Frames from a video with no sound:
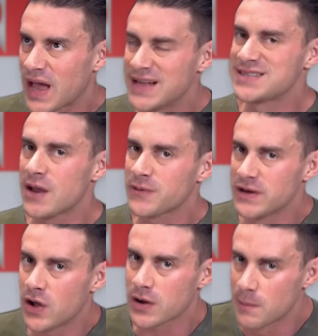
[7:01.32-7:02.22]
it's definitely
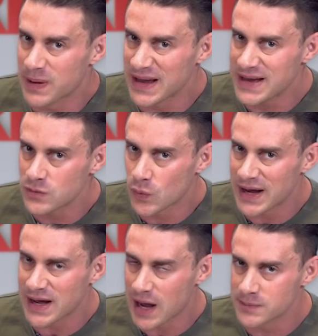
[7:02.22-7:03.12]
not complete when
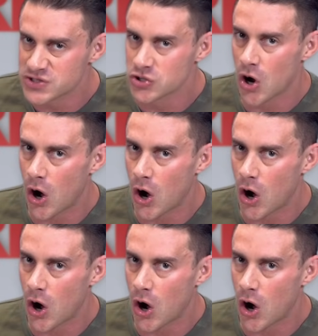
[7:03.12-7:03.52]
it comes to,